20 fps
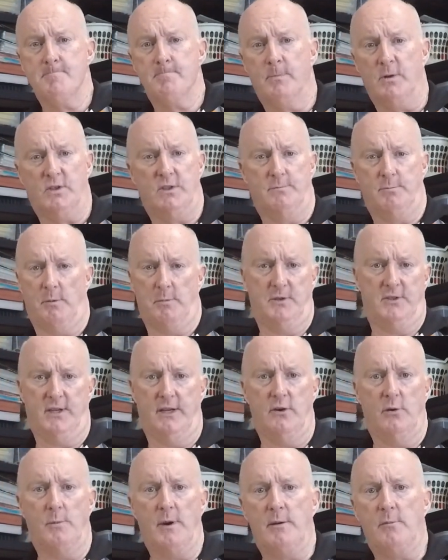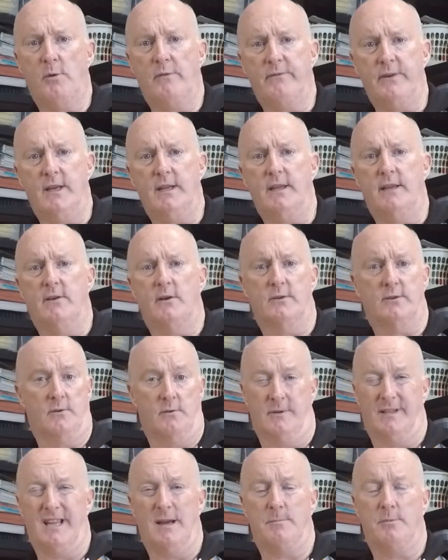which you've probably seen on one of my videos,
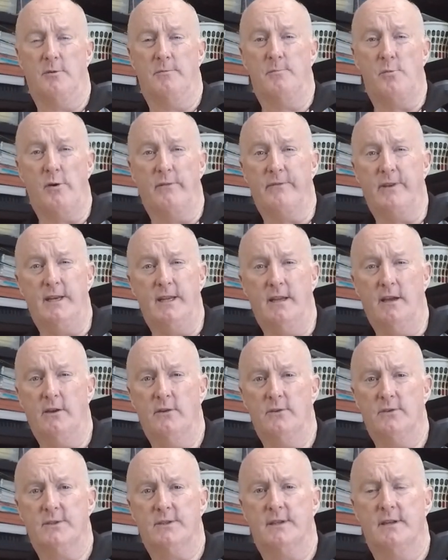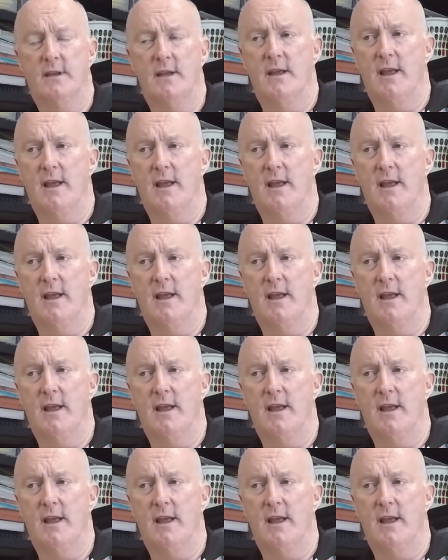a couple of my videos,